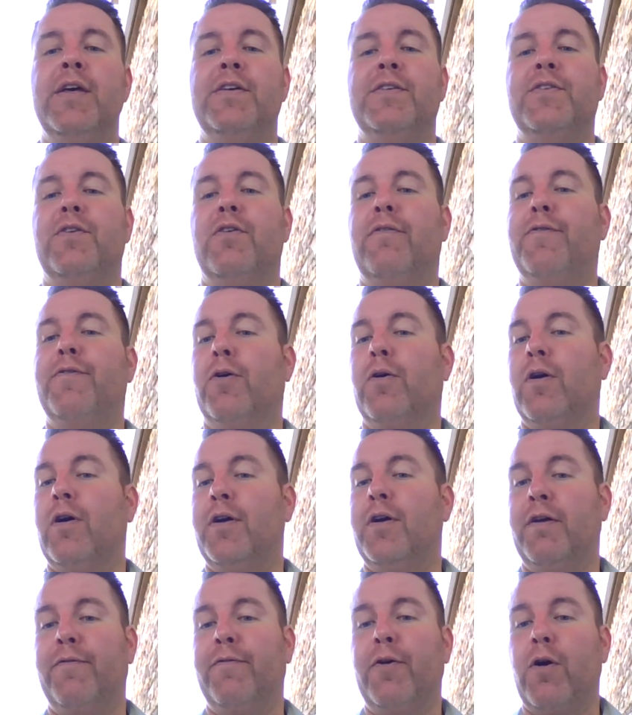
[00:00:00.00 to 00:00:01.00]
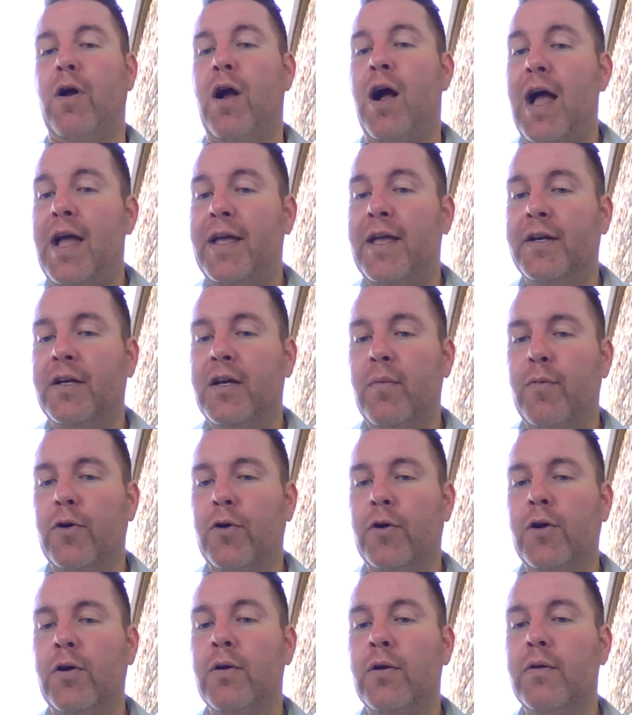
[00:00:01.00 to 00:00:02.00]
So if you're a high income
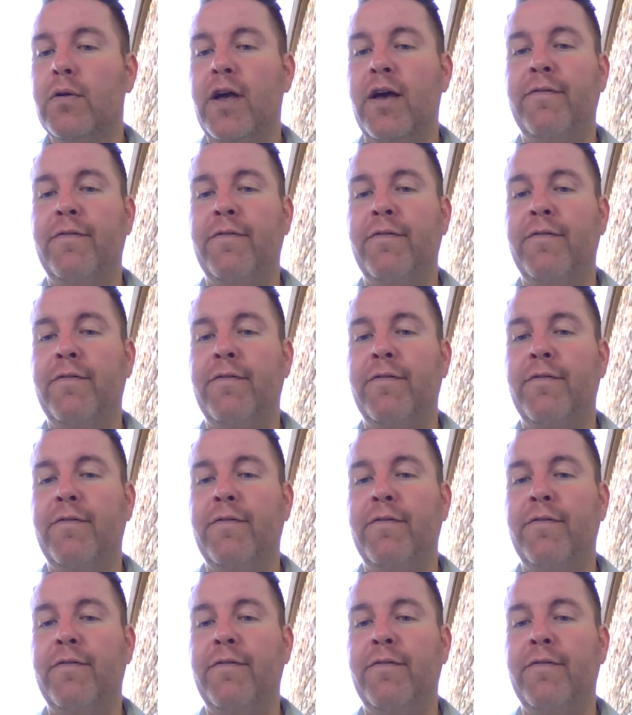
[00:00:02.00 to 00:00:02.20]
earner,